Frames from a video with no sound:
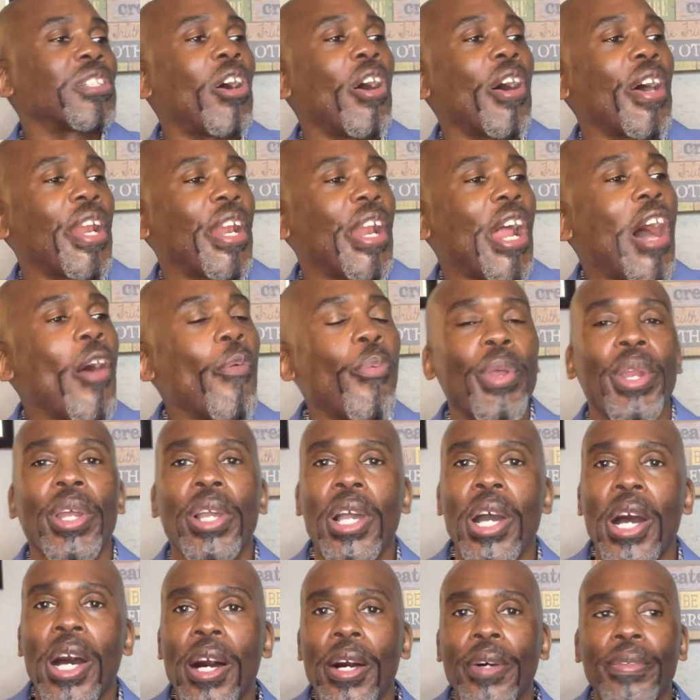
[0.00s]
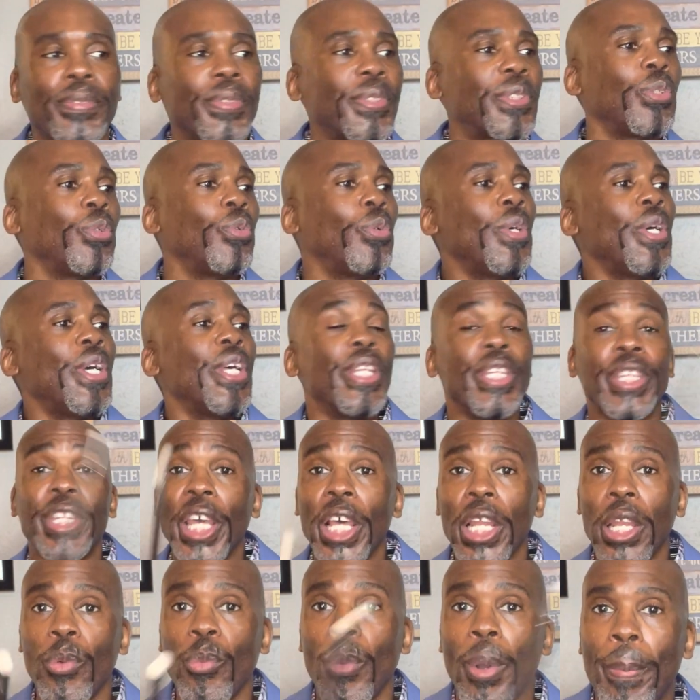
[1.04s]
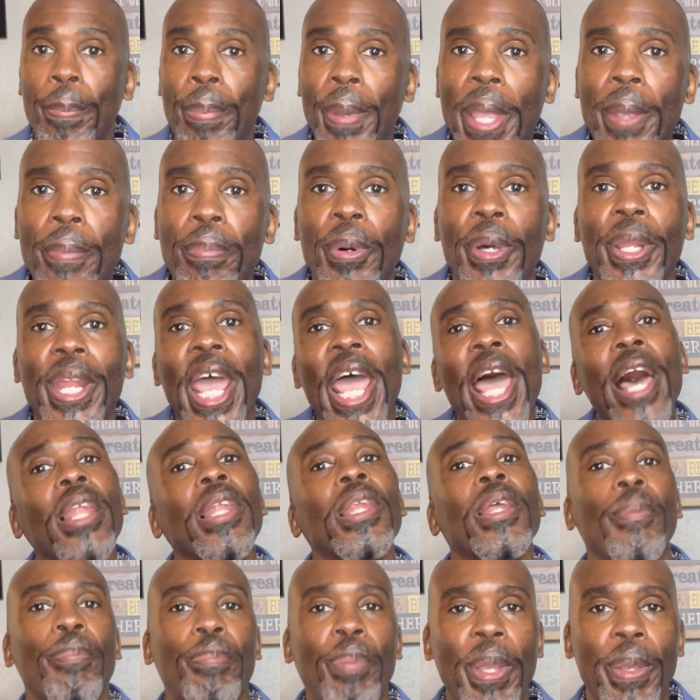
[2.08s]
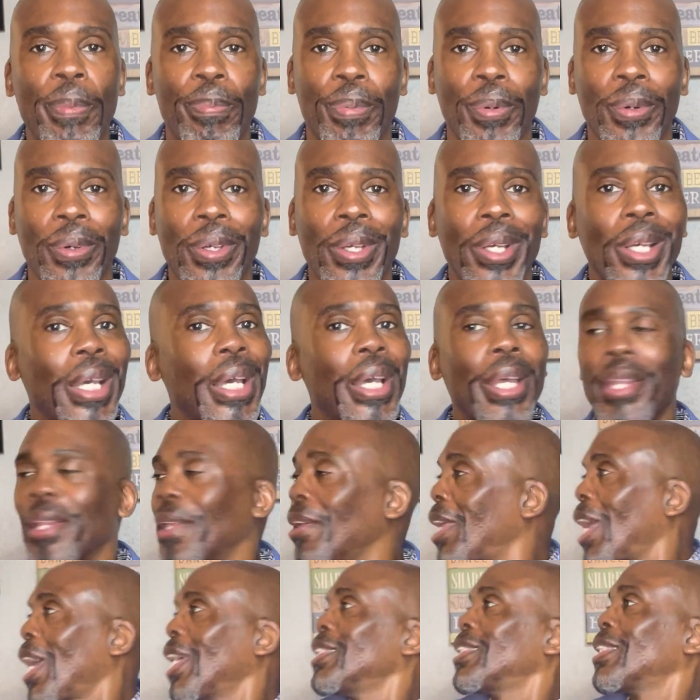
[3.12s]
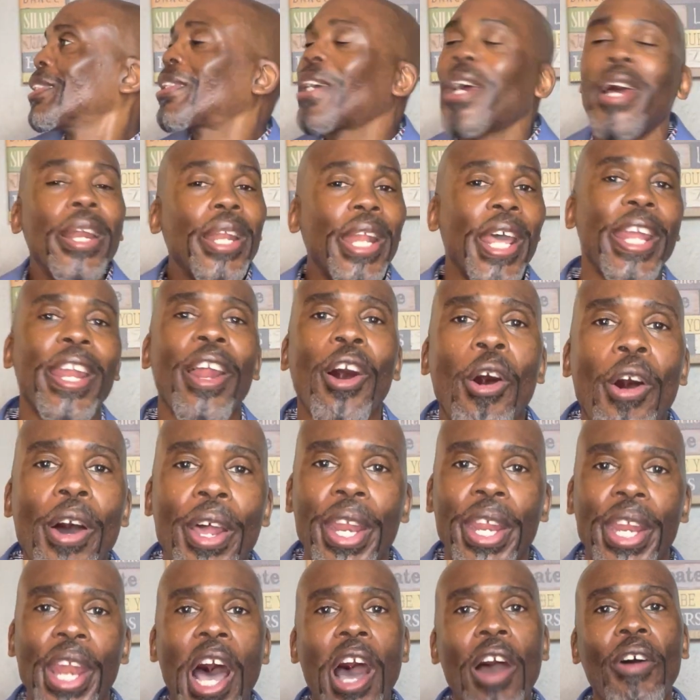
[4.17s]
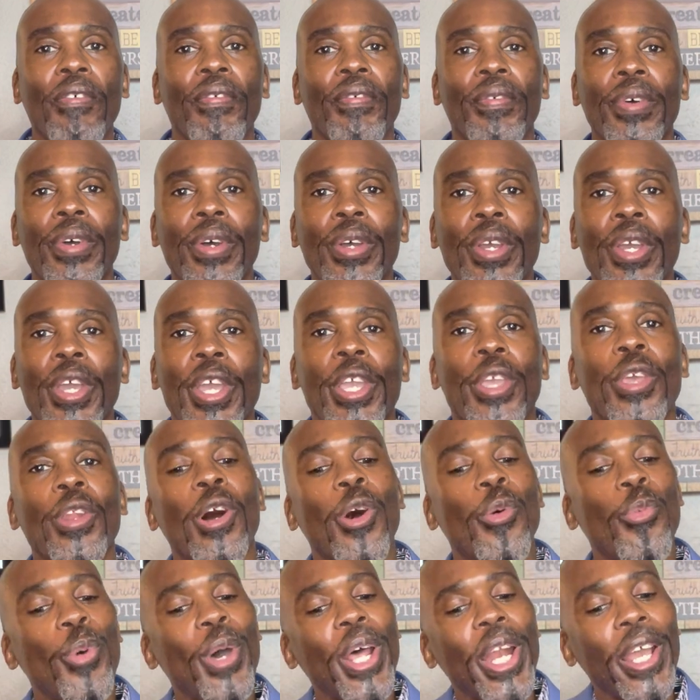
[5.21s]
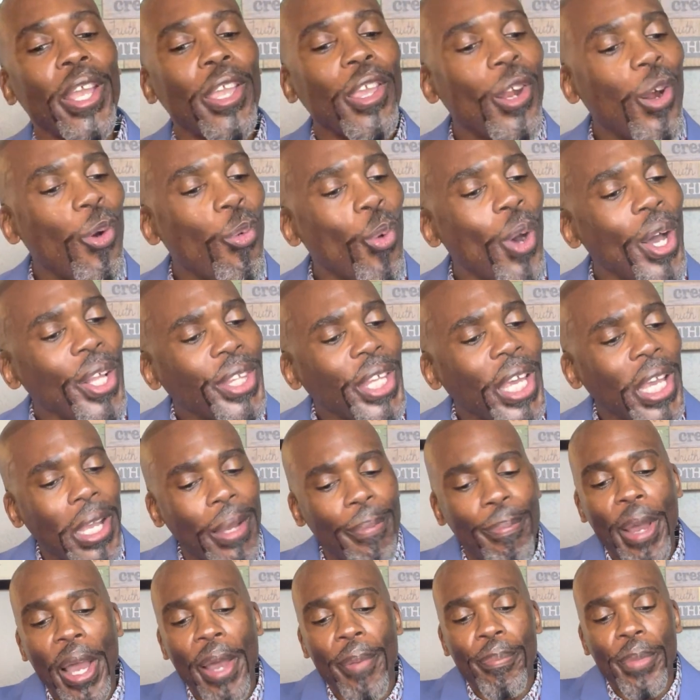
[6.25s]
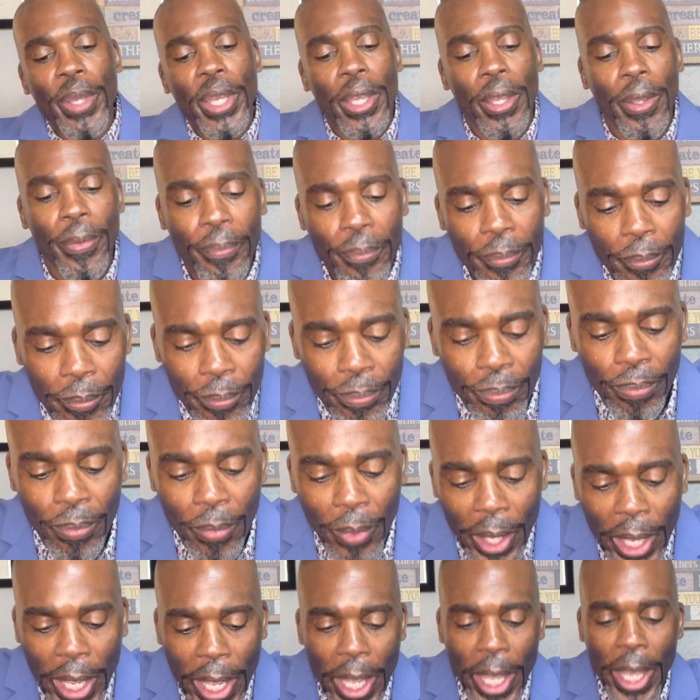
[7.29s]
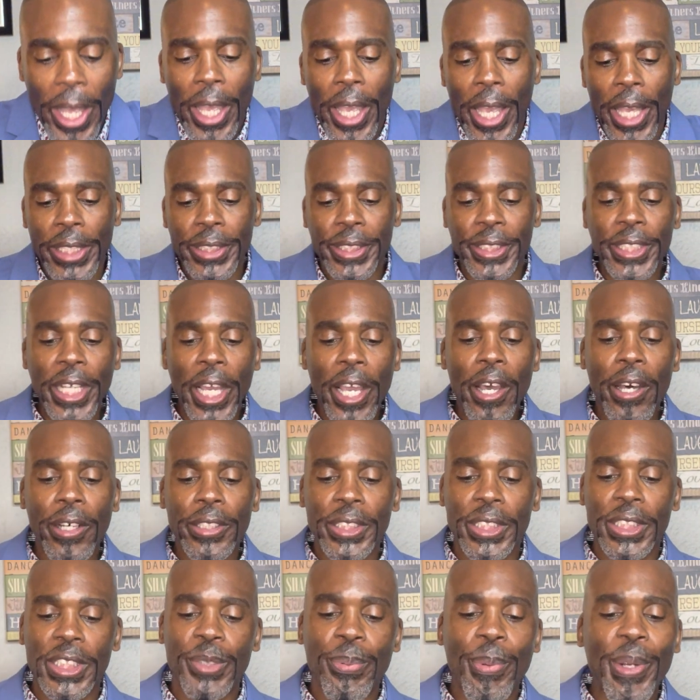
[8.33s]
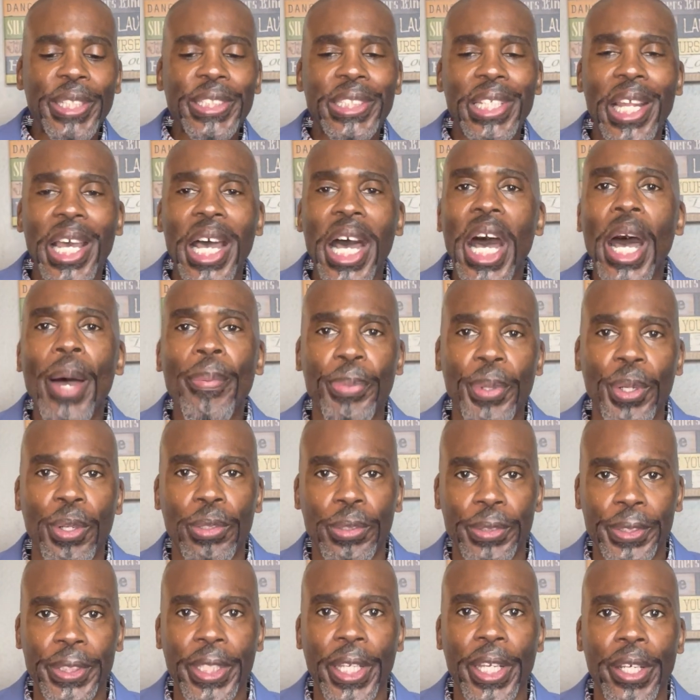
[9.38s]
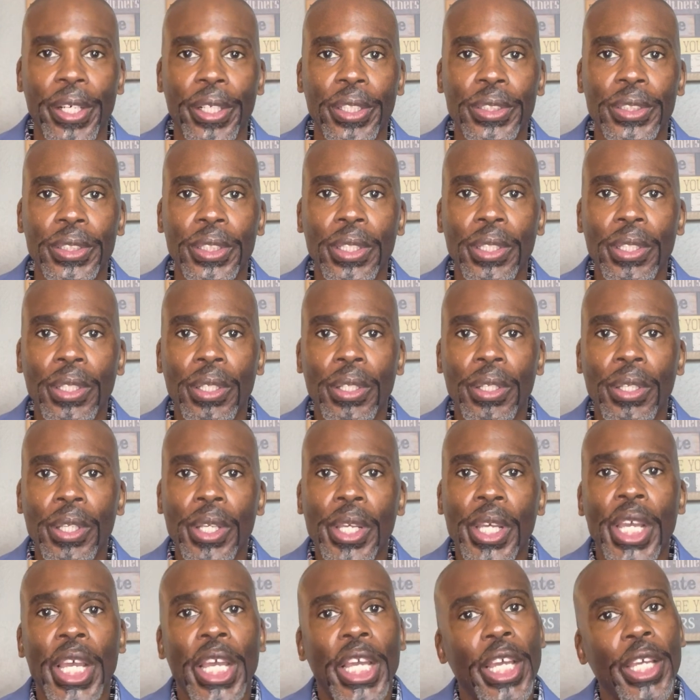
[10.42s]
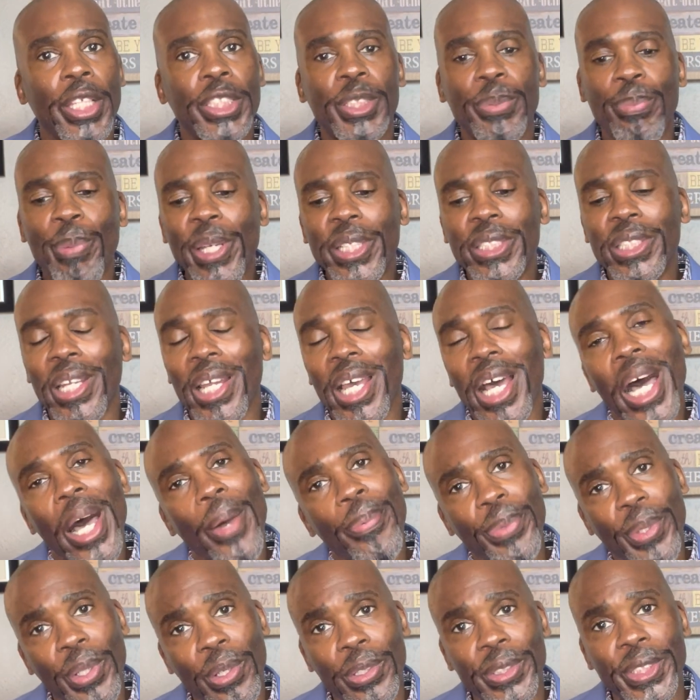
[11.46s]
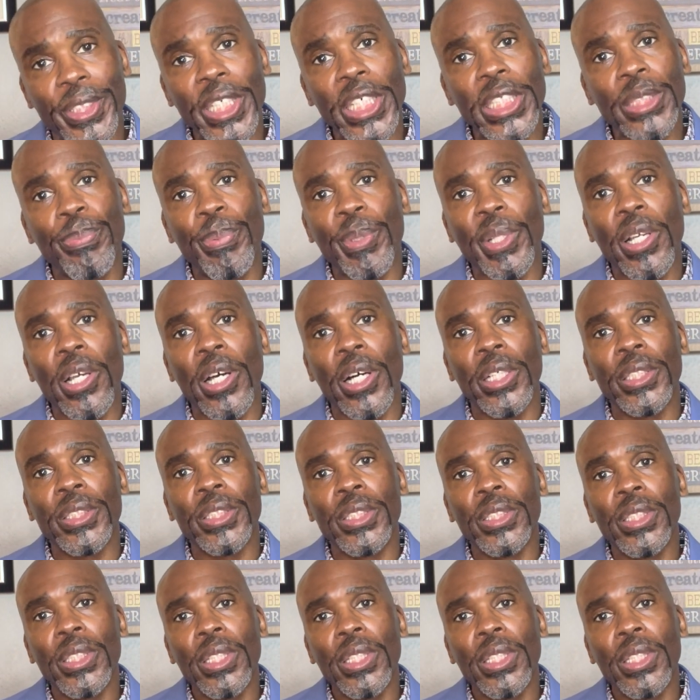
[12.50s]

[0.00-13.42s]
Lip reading: on and off when it comes to dealing with people and handling people. You can't just turn that on and off. One thing about me in sales, especially optical sales, because